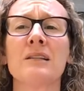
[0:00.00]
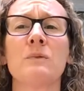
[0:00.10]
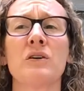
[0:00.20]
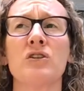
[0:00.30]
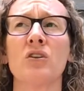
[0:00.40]

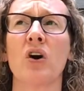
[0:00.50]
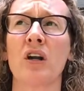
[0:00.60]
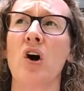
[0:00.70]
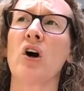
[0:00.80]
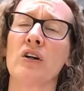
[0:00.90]
especially on
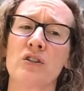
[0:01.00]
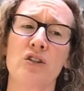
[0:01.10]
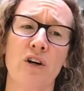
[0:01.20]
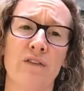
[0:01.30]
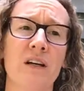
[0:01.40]
a hard
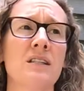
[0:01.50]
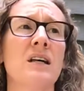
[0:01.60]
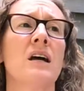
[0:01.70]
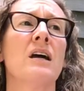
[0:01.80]
surface.